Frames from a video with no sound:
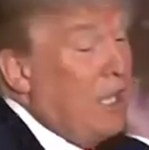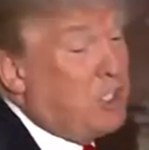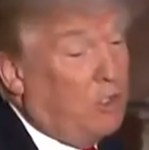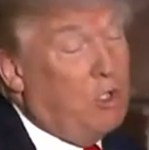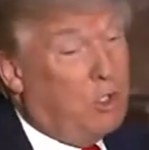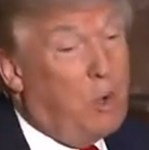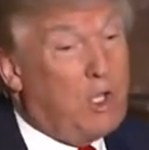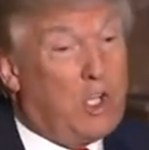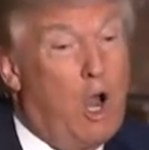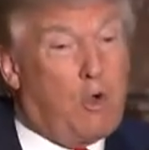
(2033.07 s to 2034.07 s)
That's a good
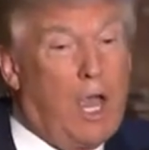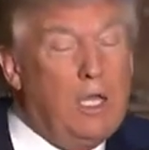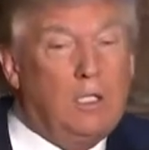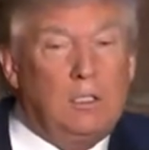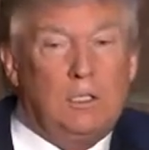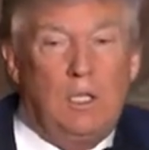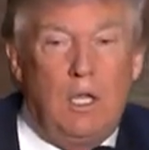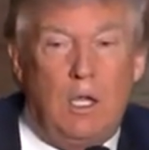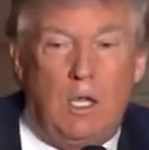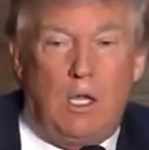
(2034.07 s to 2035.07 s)
question. Okay.
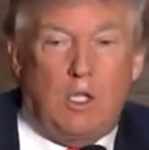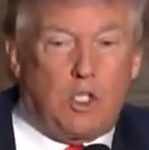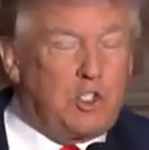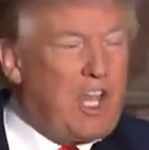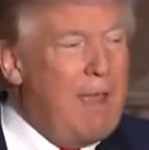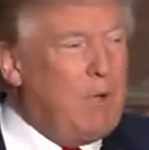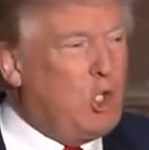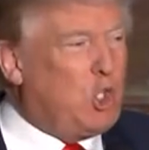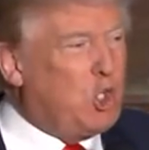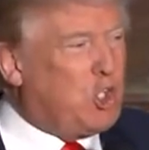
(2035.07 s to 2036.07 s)
So
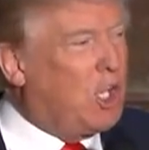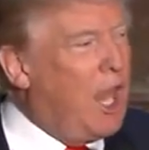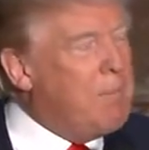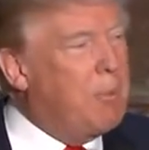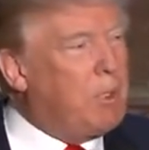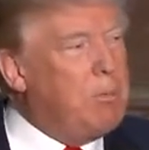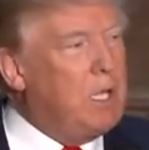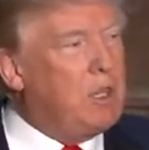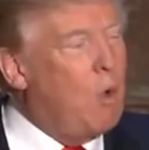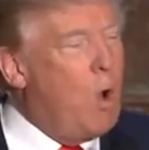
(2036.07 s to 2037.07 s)
Simon & Schuster came up to
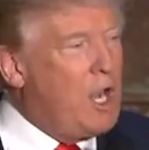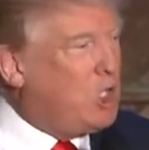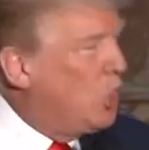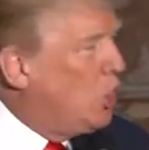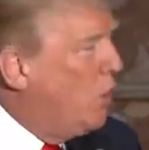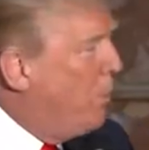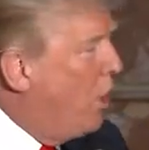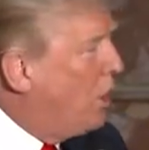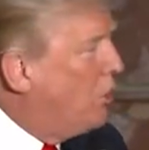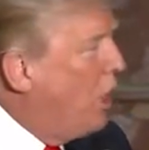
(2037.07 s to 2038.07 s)
me. They wanted to do a book.